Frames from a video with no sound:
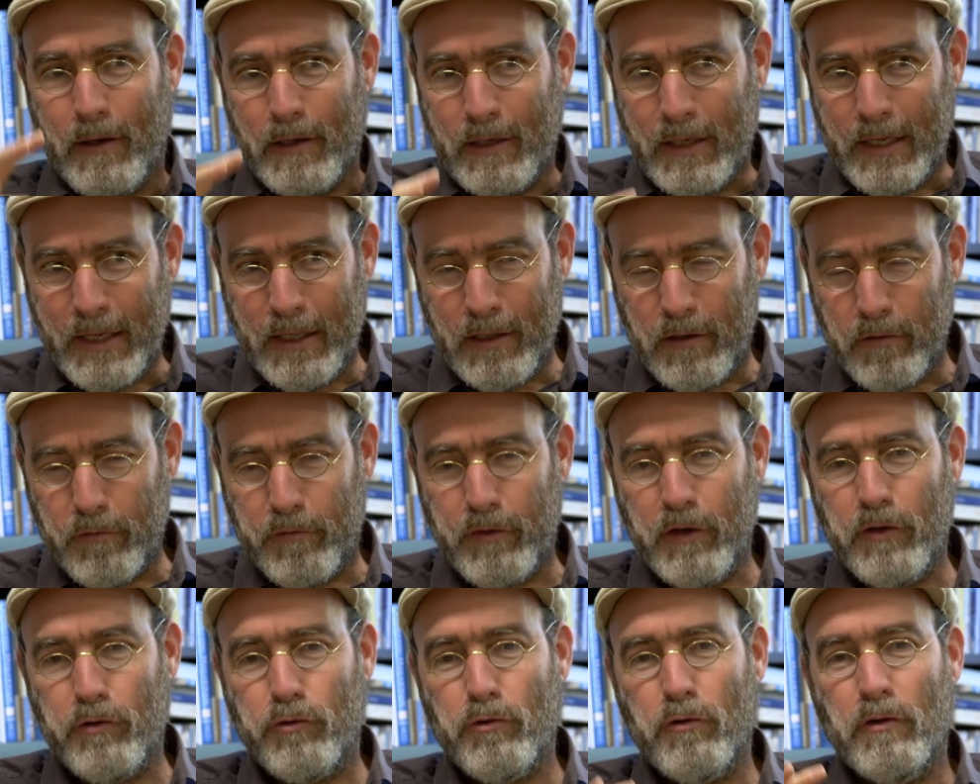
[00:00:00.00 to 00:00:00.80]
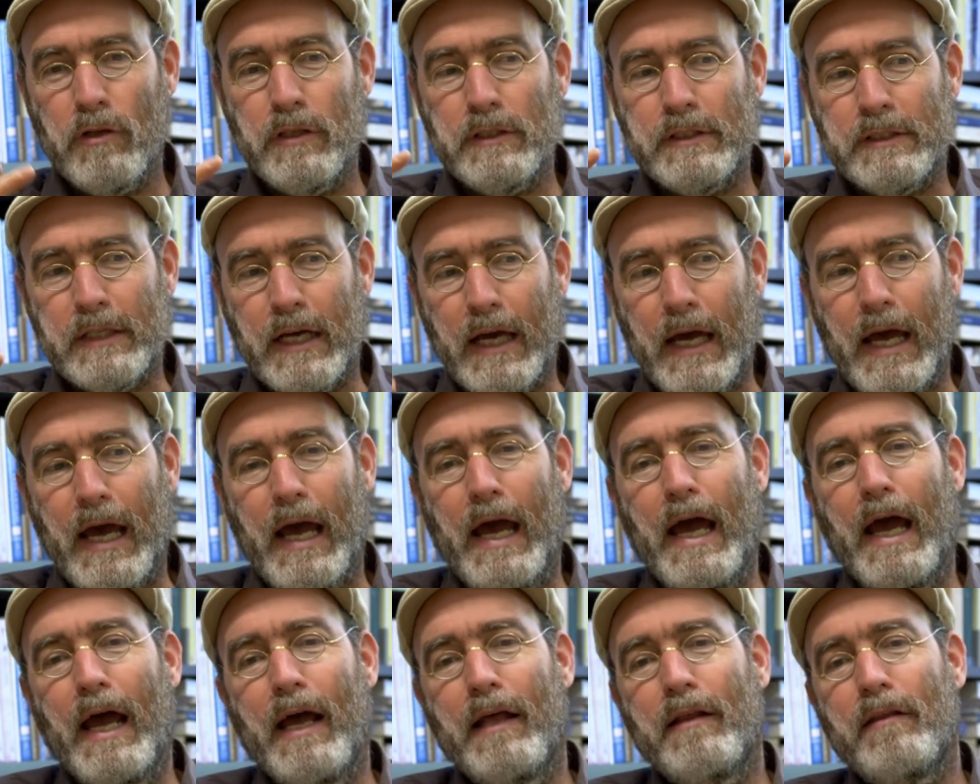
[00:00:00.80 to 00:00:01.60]
individuals
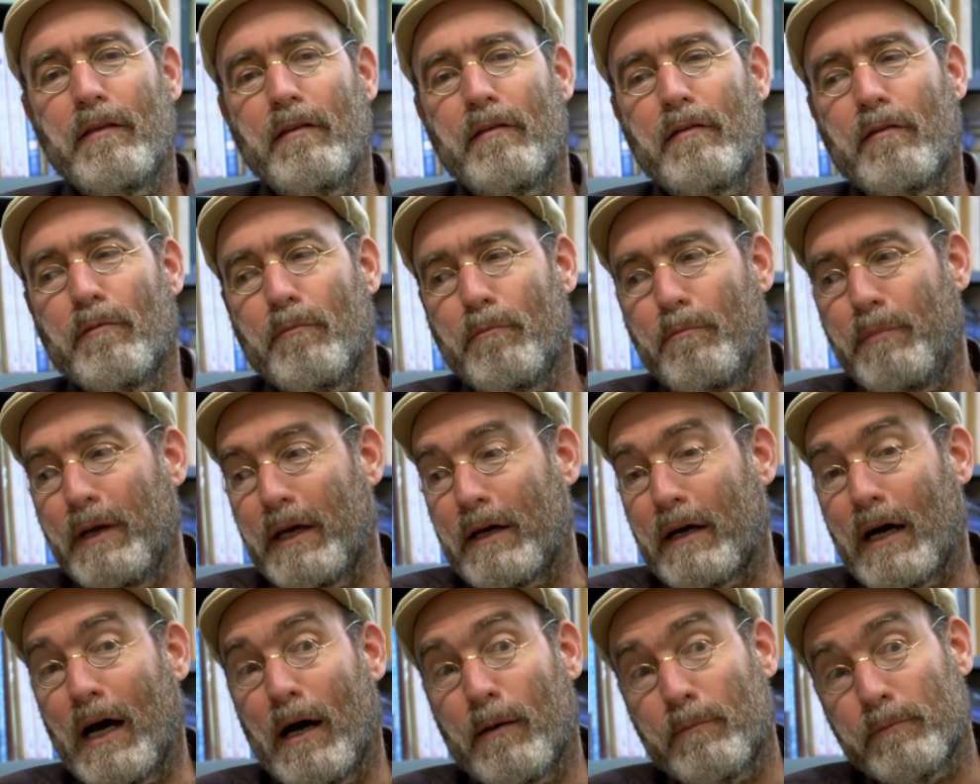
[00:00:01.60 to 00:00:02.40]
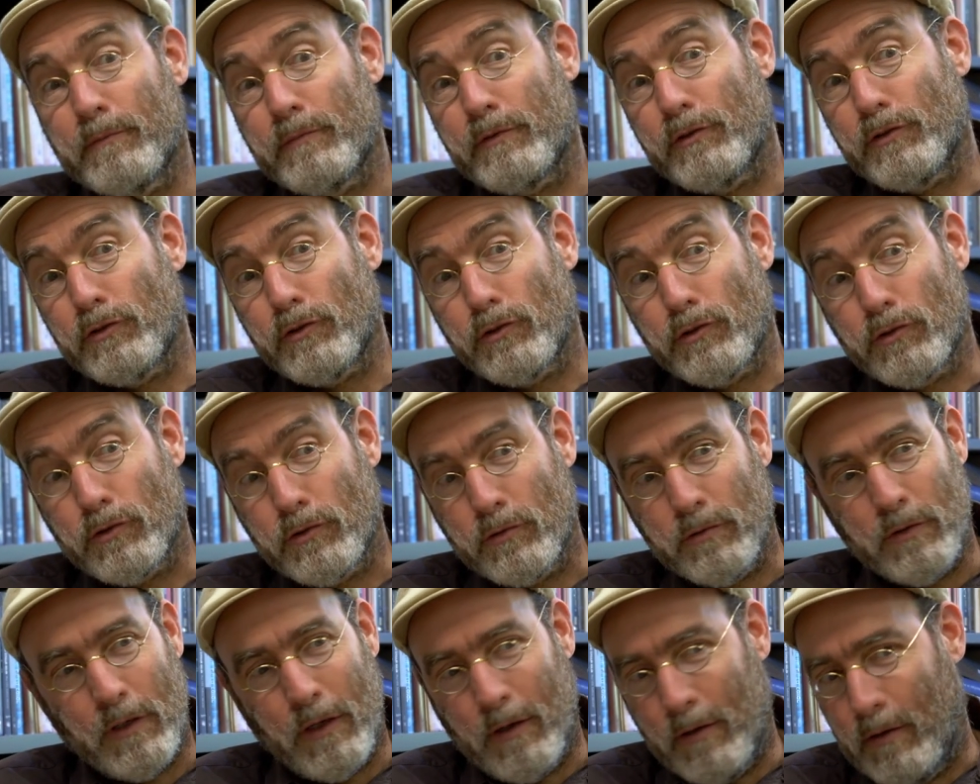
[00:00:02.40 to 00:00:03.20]
and become,
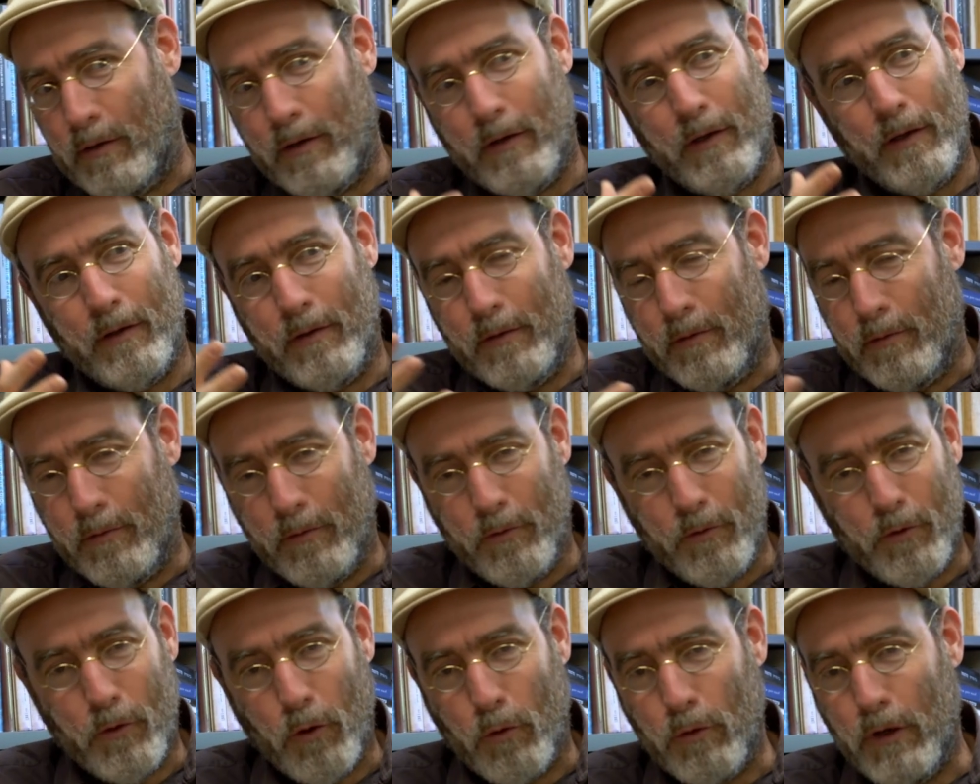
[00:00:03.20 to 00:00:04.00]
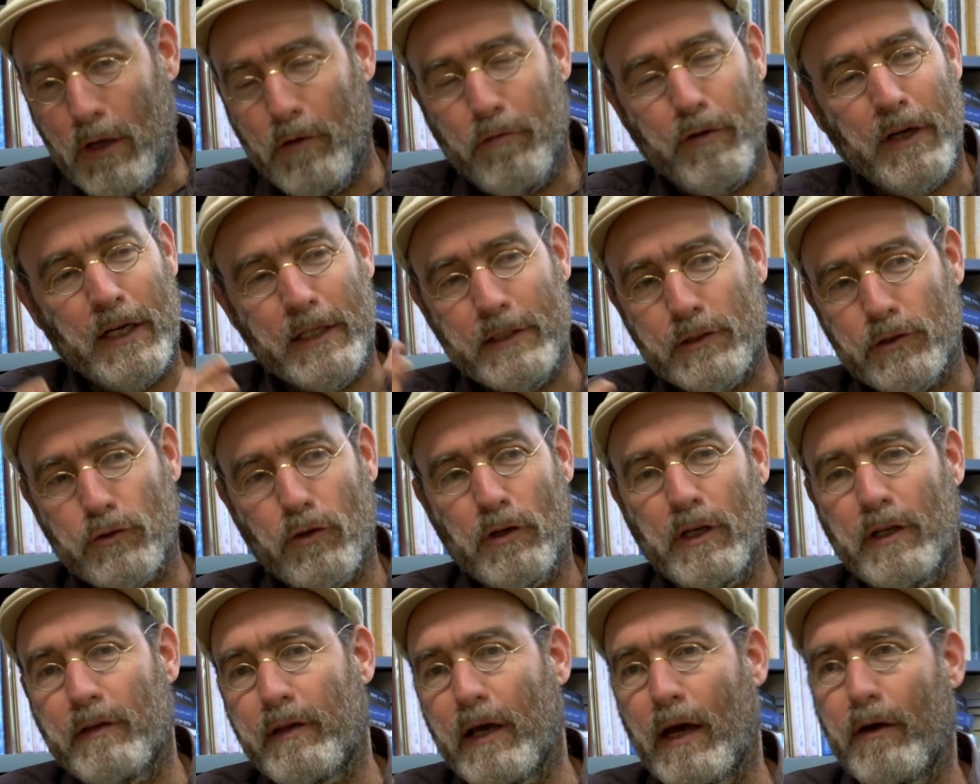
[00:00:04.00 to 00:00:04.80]
living in
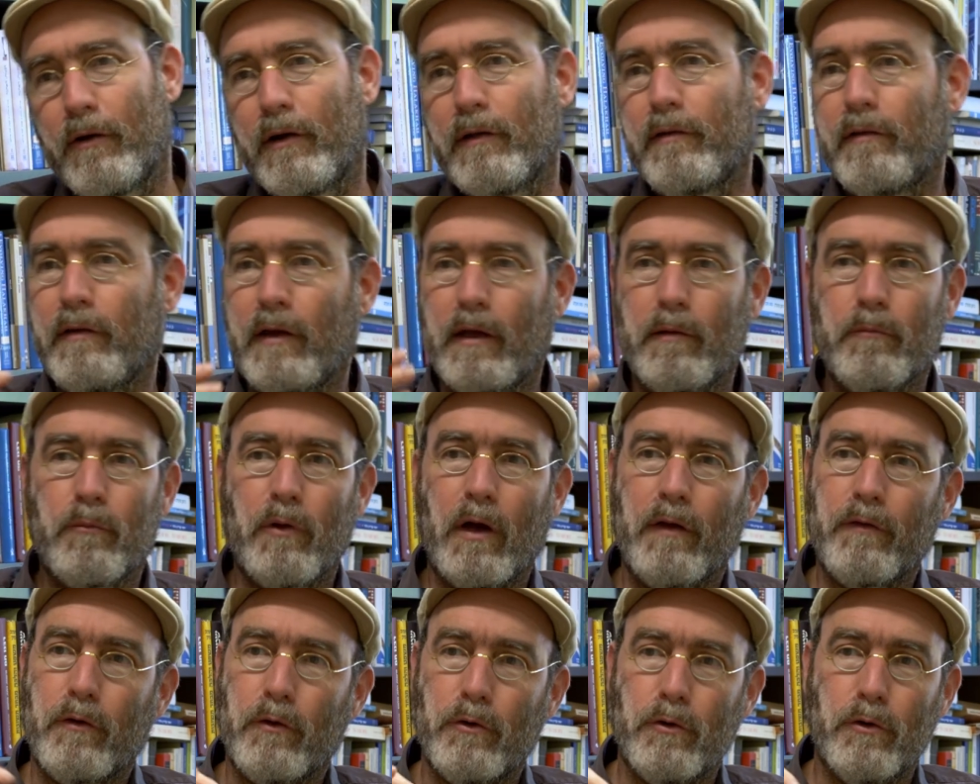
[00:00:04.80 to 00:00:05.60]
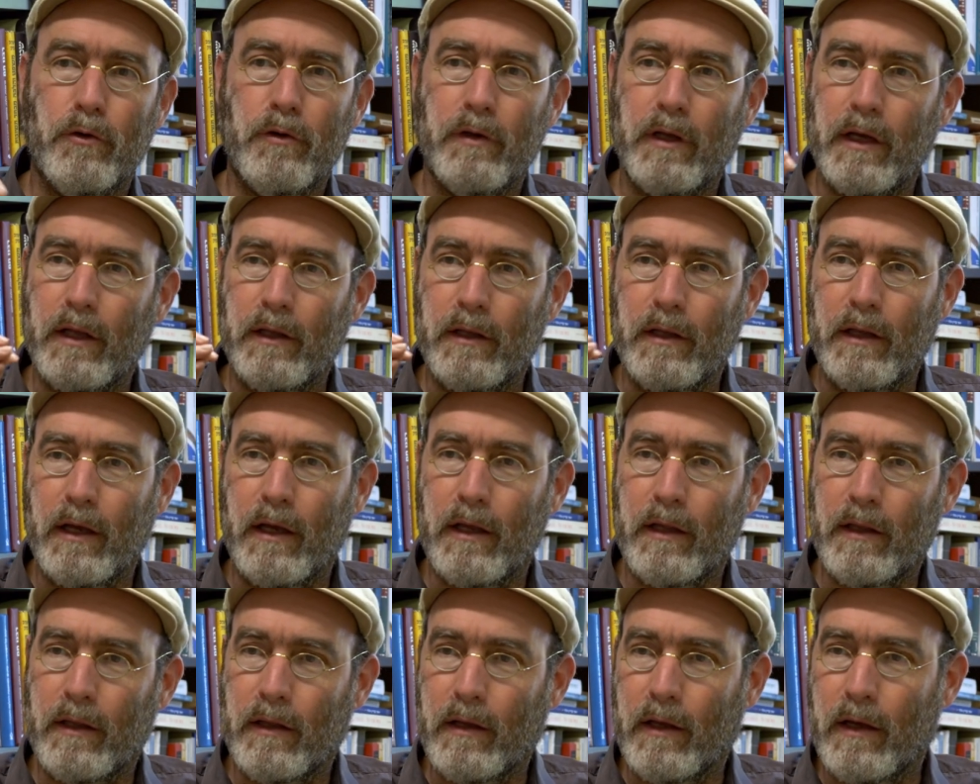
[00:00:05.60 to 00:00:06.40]
solidarity and brotherhood
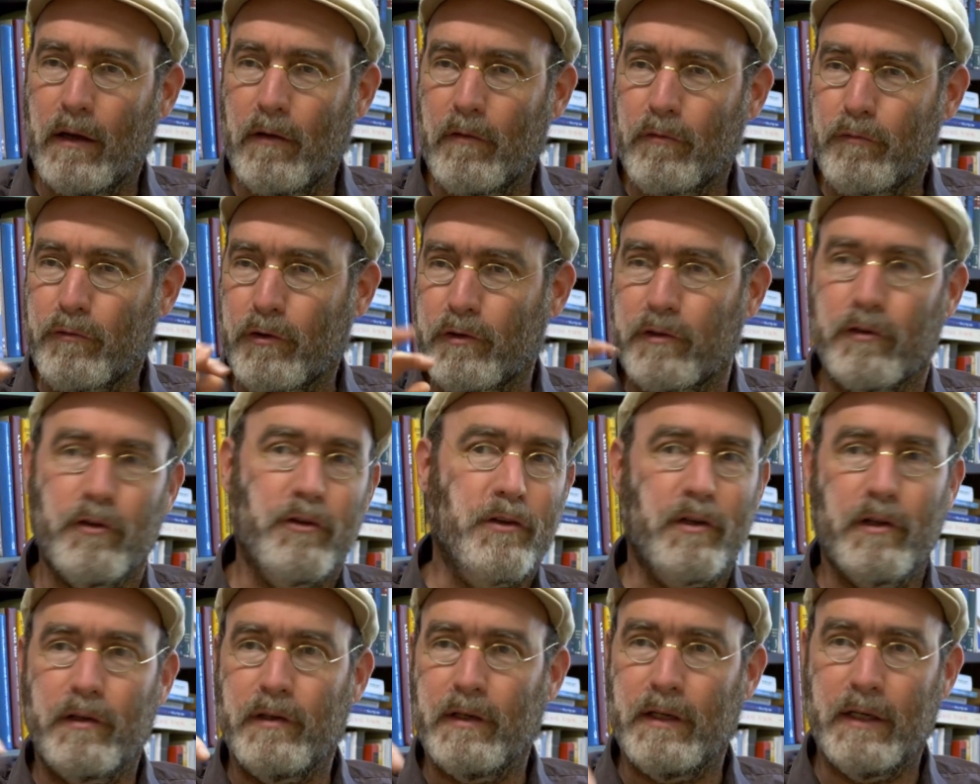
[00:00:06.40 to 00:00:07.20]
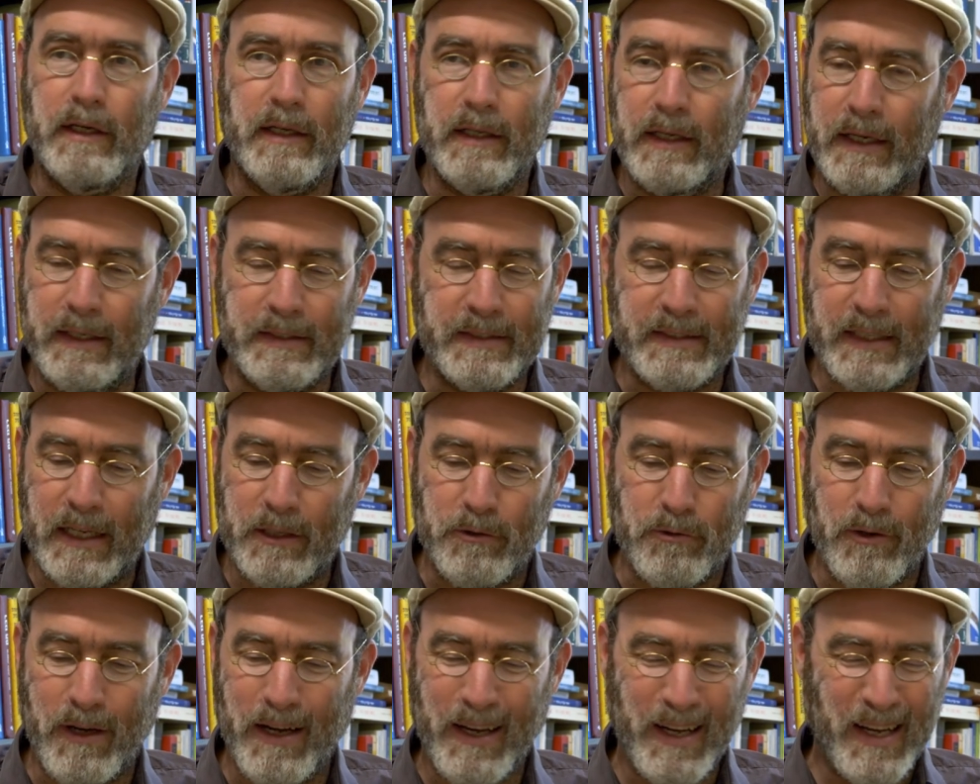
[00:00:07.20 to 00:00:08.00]
and fraternity,
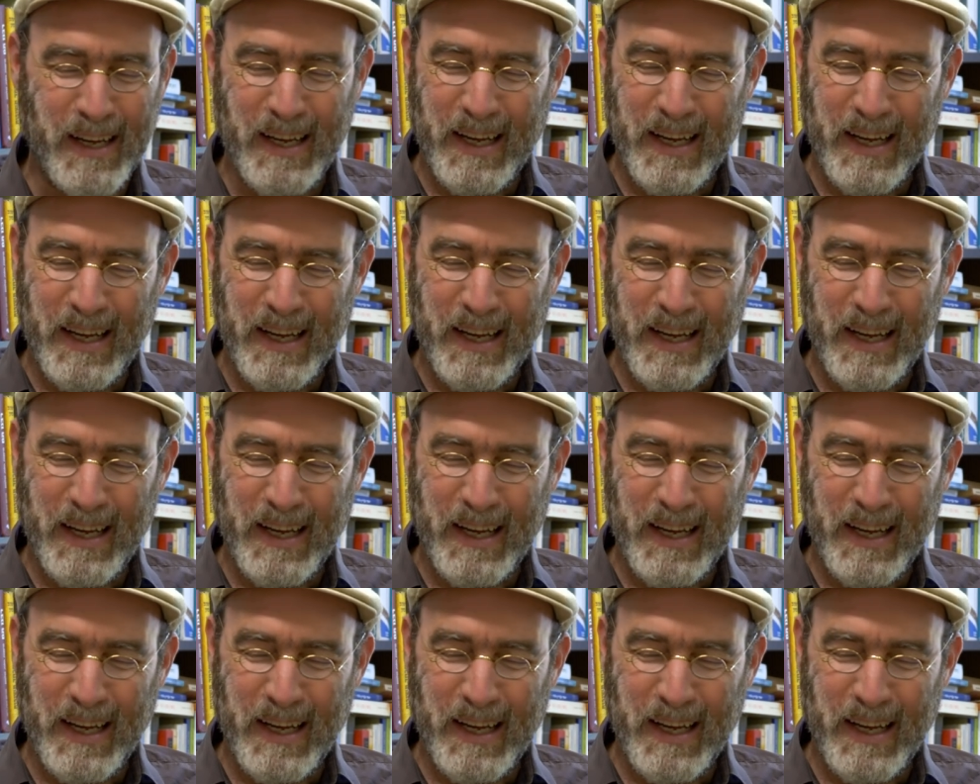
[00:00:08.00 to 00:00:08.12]
etc.